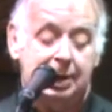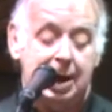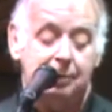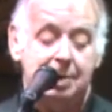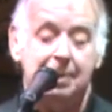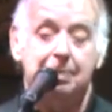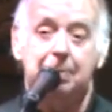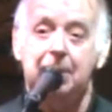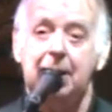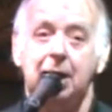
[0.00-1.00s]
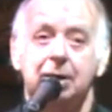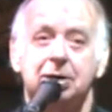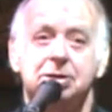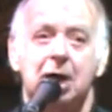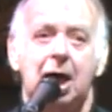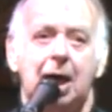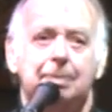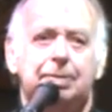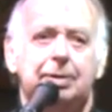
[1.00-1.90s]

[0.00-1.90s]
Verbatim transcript: can't remember being on the top.